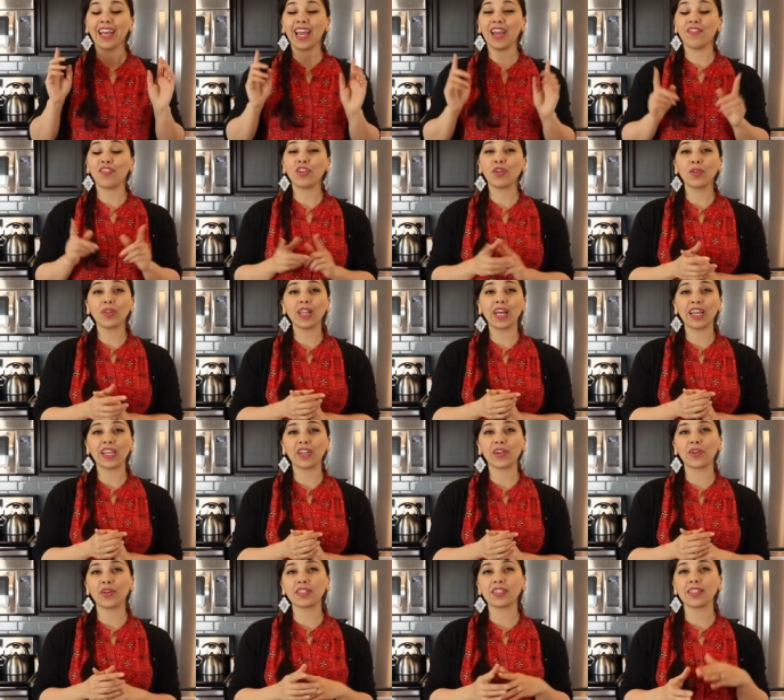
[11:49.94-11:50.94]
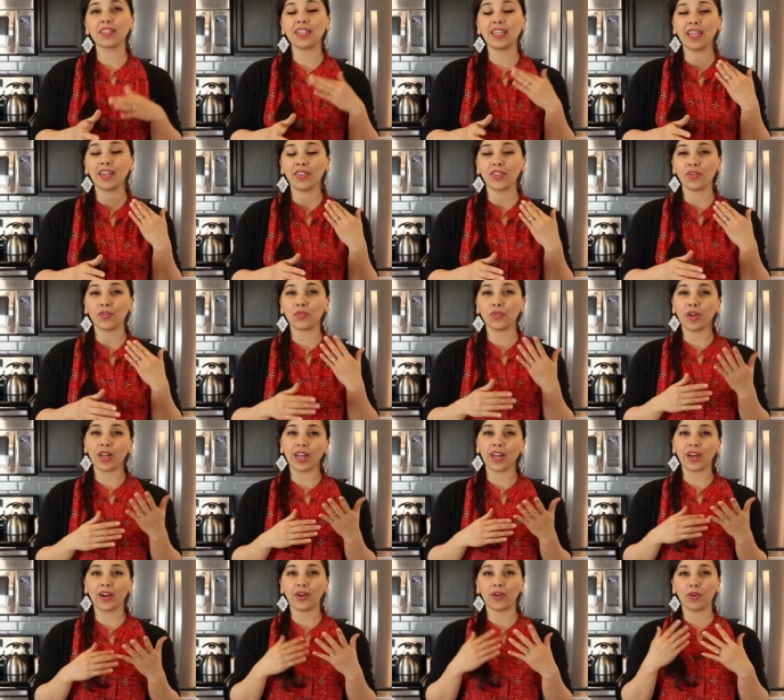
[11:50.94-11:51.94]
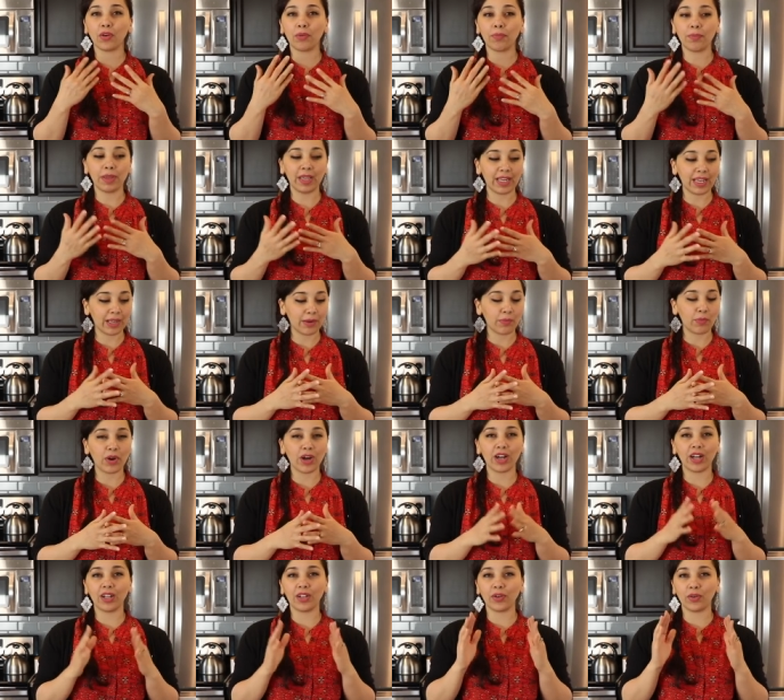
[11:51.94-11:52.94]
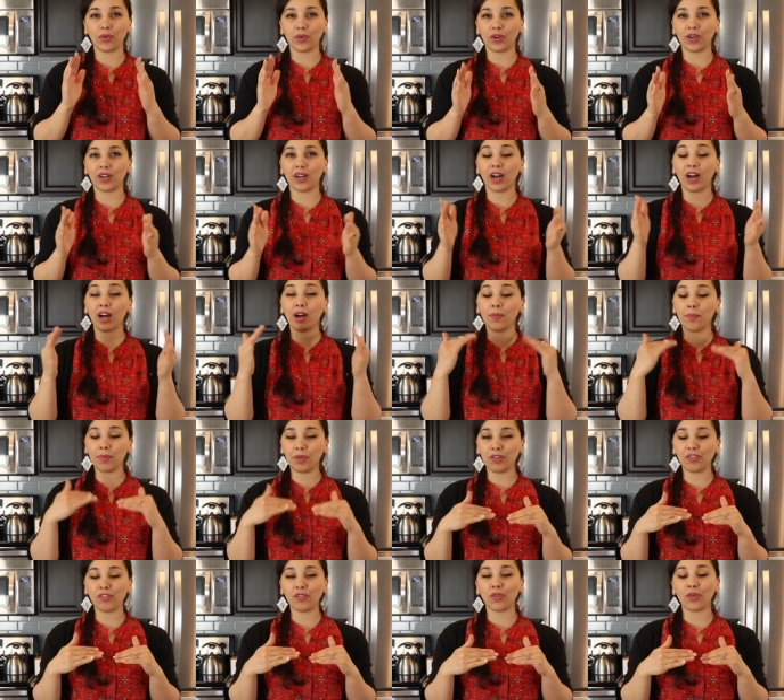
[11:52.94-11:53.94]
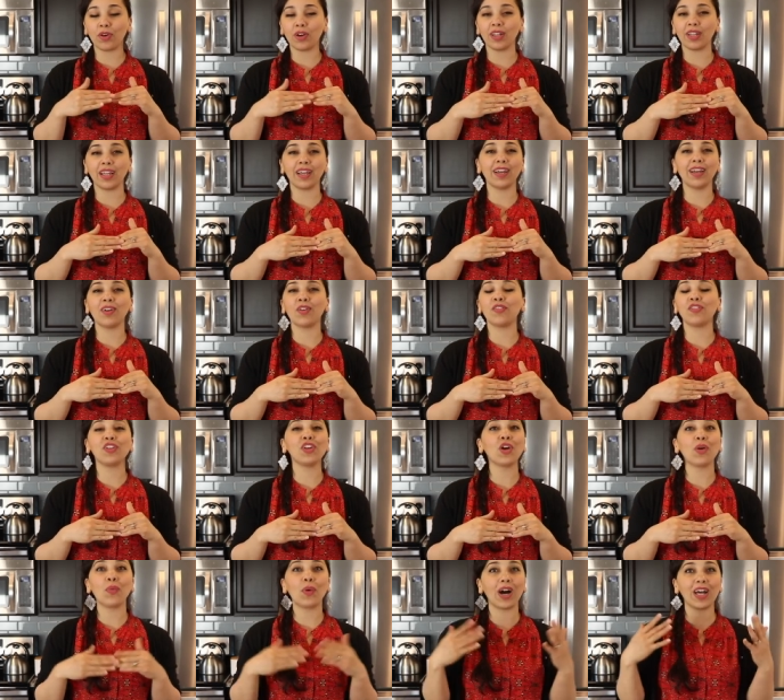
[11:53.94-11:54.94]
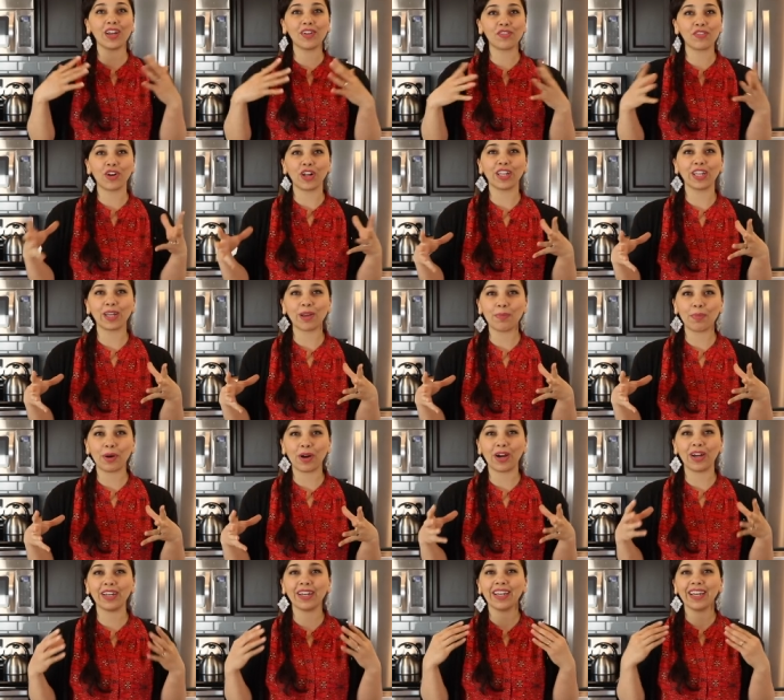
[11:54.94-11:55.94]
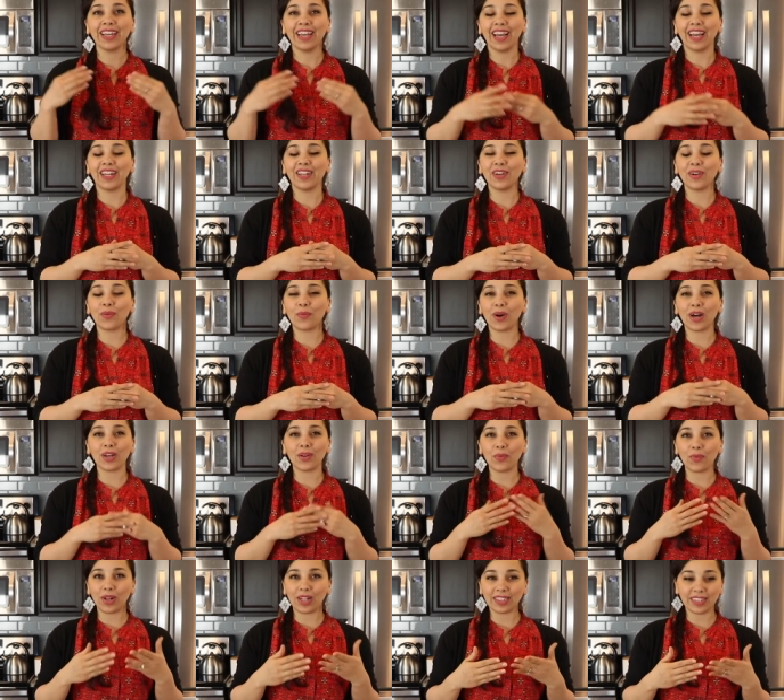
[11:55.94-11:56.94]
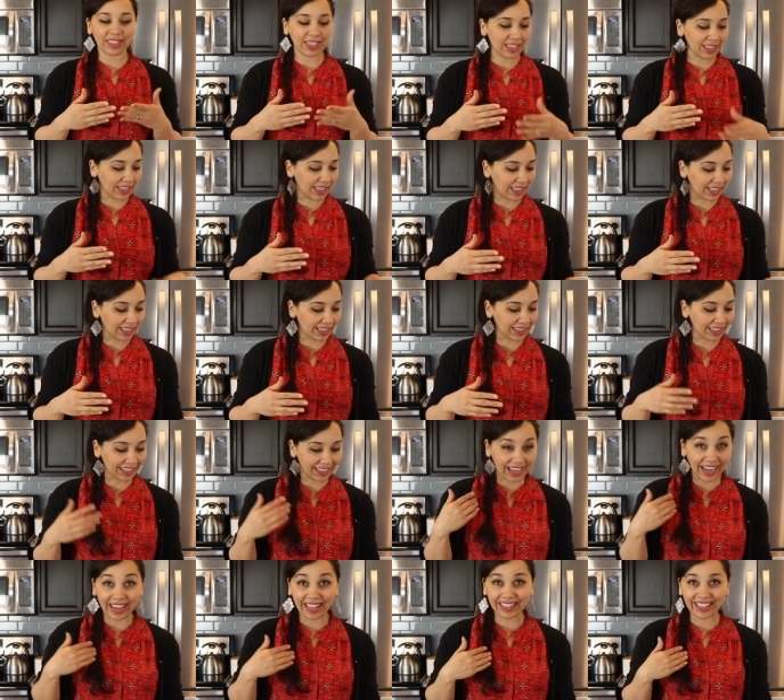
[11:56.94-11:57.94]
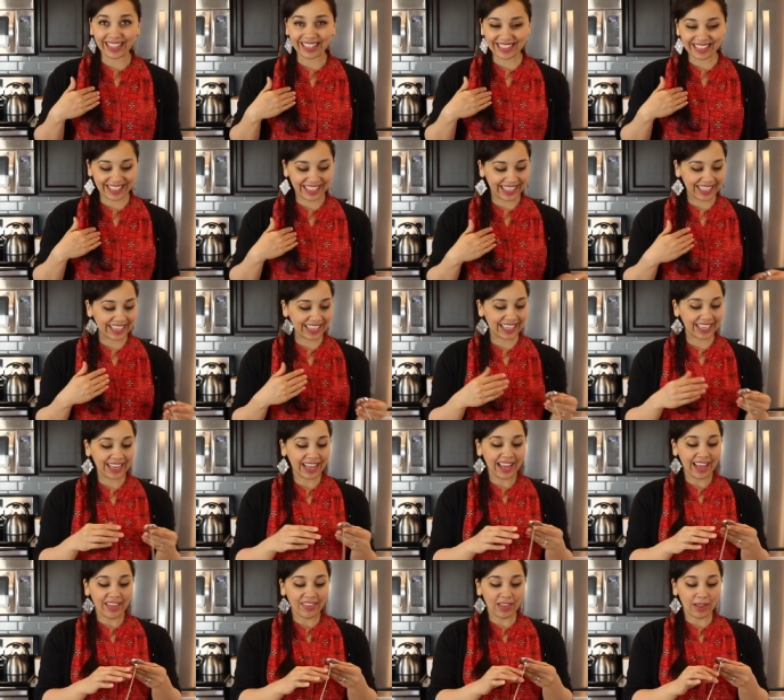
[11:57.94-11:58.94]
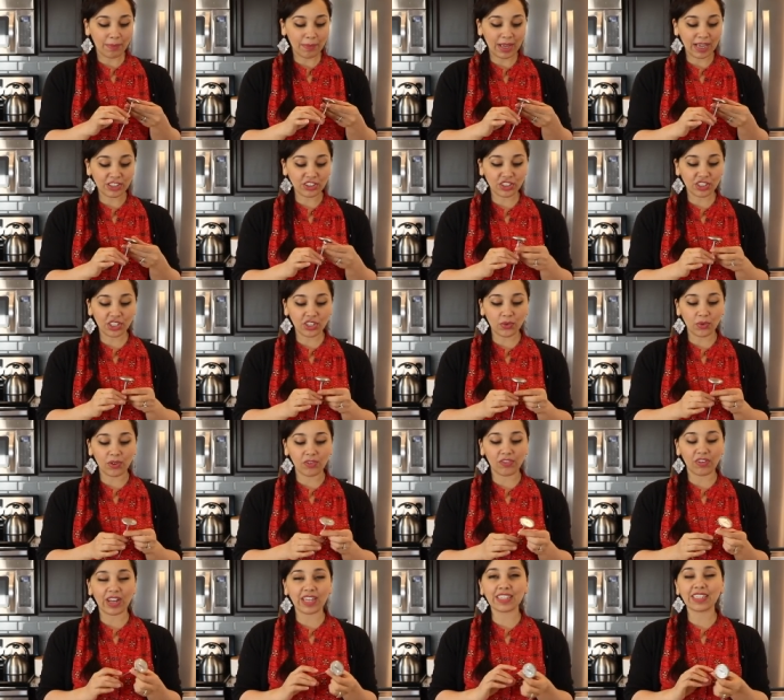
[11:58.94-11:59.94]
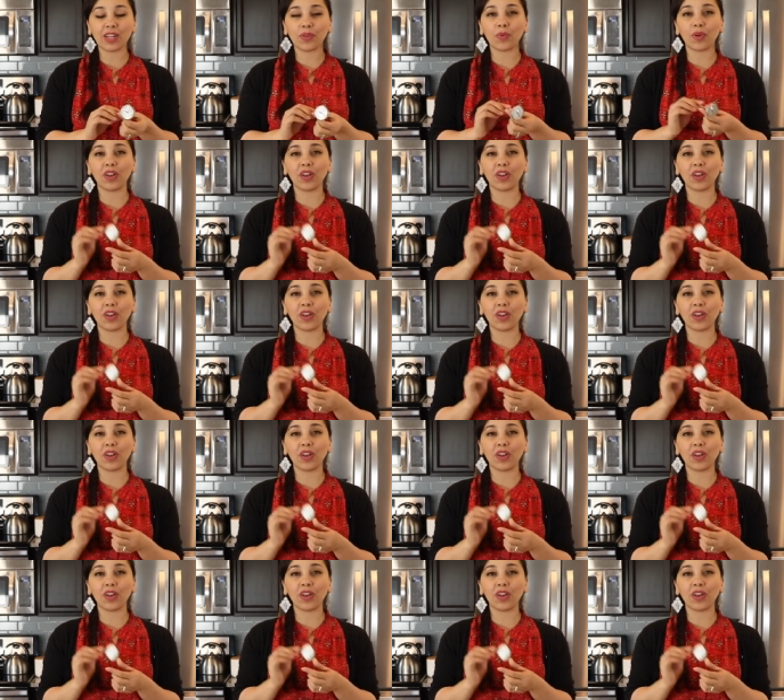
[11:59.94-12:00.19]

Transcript: If you like yours either rare or medium well, or before, or if you don't want it falling apart and you don't want it well done like, like I like to eat it, then make sure you invest in